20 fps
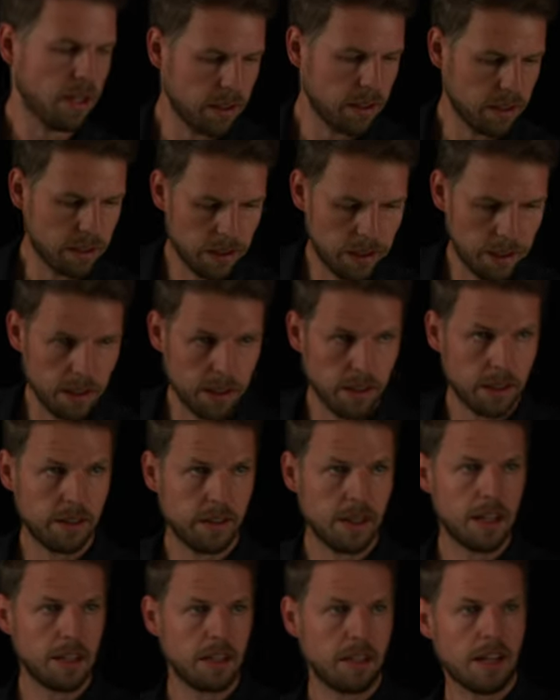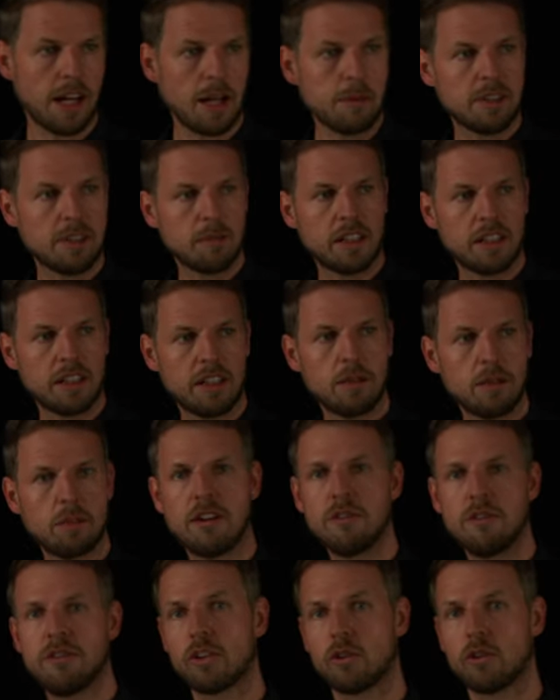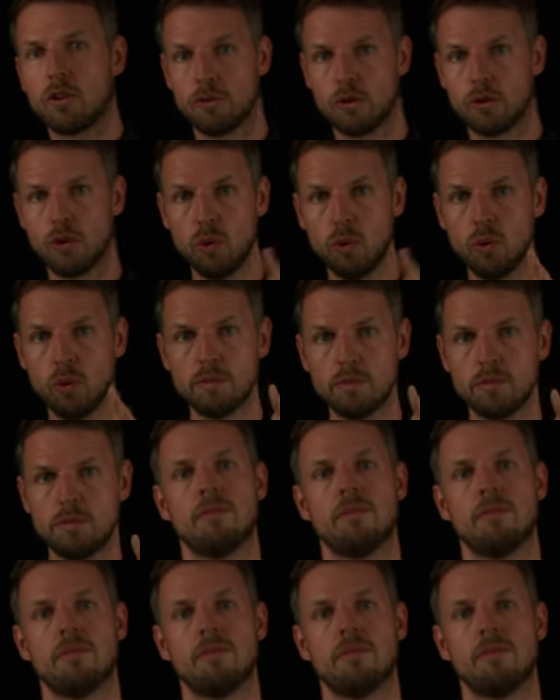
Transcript: the, time step delta t by a factor of 2,